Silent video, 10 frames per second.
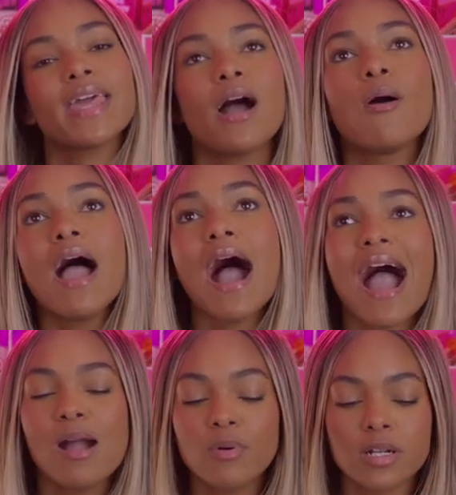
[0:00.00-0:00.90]
Now,
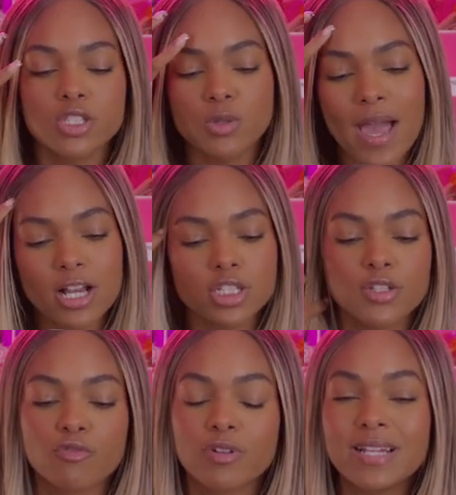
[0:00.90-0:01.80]
I wanted to
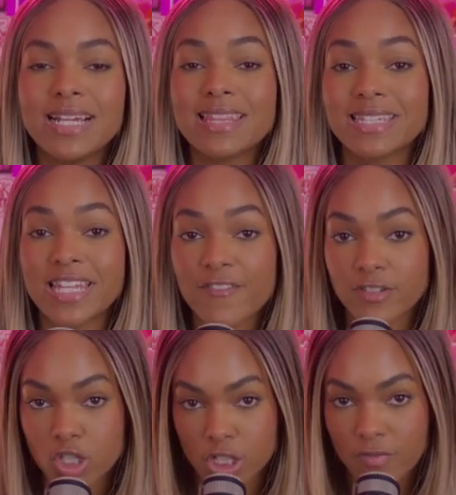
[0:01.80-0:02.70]
actually read the
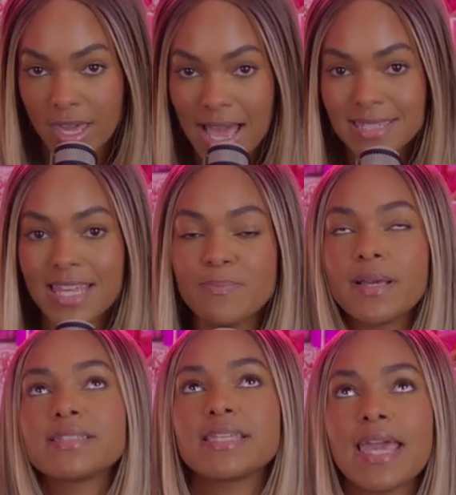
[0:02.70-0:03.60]
definition of gaslight
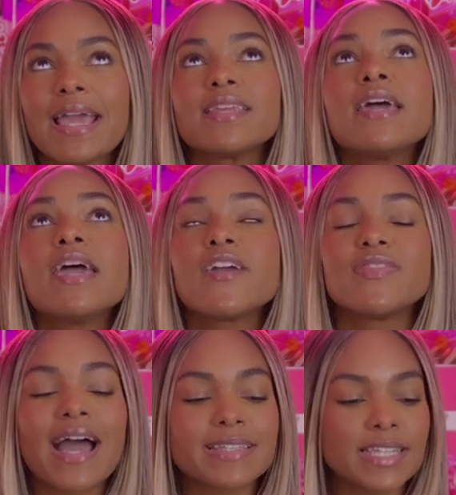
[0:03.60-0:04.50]
because, again,
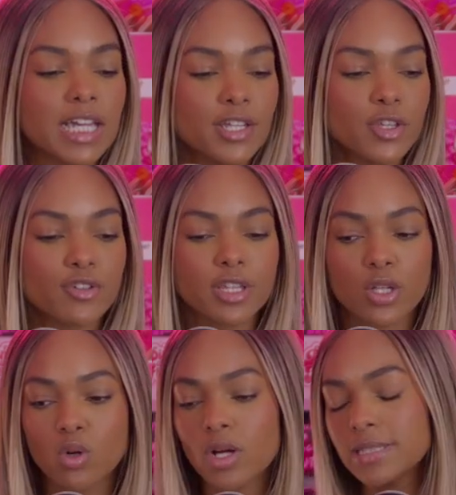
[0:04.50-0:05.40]
that's like another
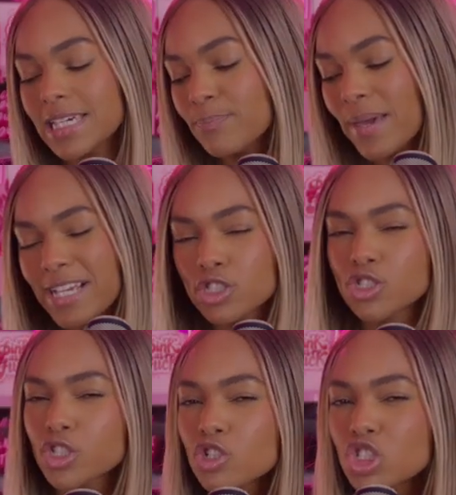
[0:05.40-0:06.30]
little clickbait,
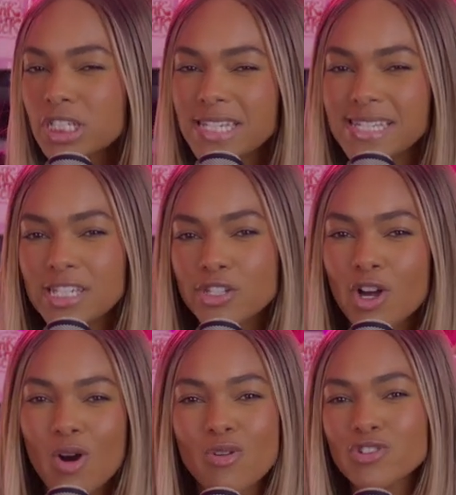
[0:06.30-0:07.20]
searchy,
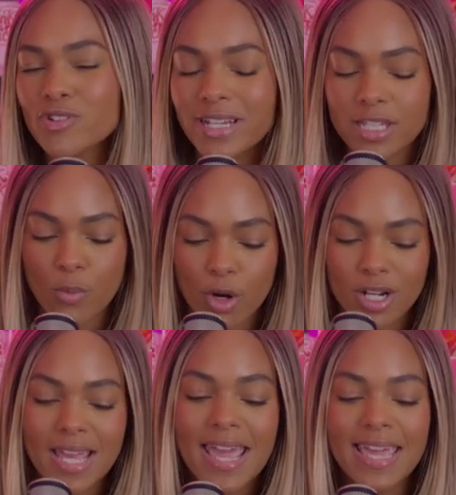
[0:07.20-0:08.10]
trendy
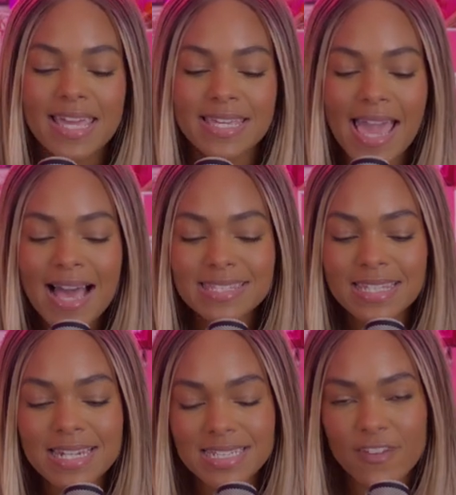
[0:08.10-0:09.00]
word.
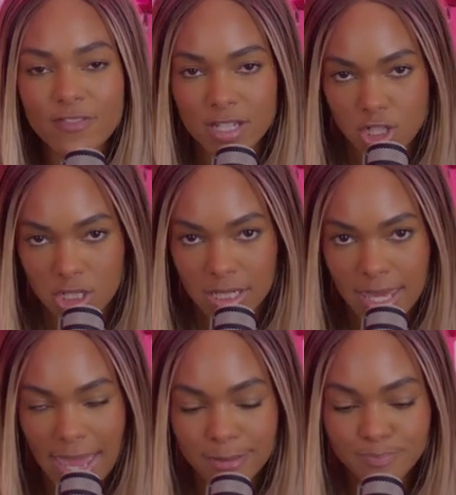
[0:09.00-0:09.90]
Gaslighting definition,
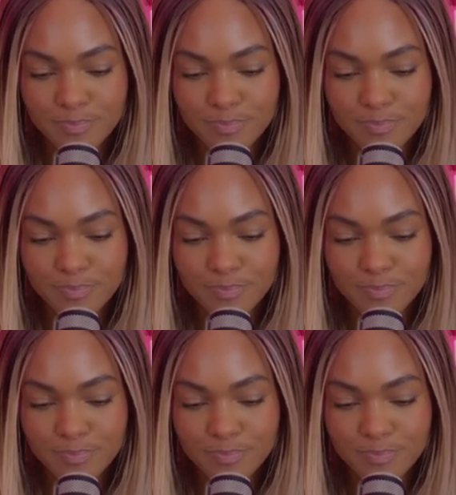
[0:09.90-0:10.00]
okay?